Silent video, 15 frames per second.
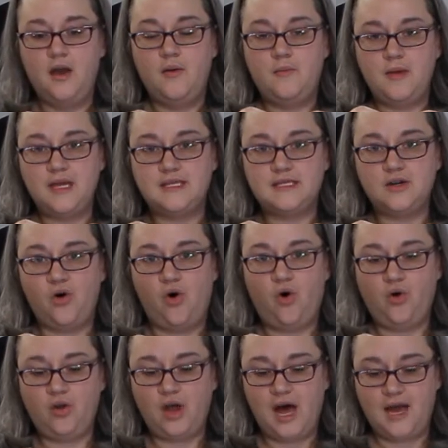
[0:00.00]
Makes it a
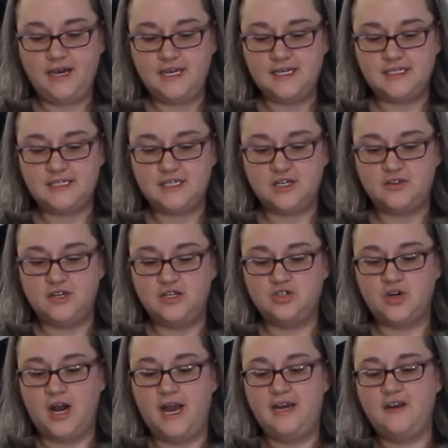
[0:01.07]
whole lot easier than
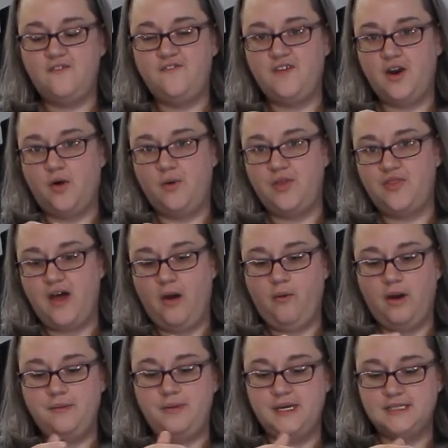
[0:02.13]
trying to fiddle with that
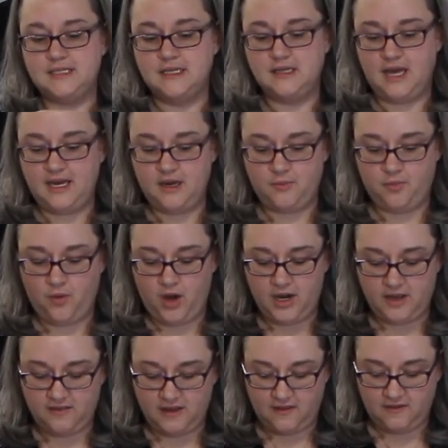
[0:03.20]
one piece and line up one
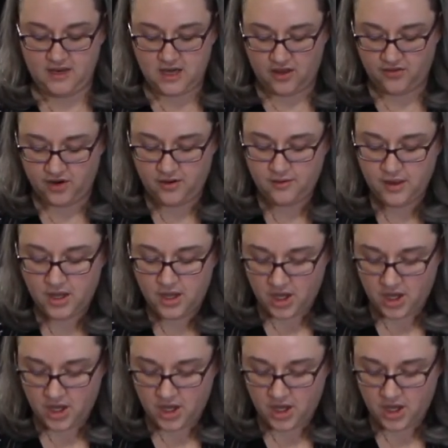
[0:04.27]
and then the other.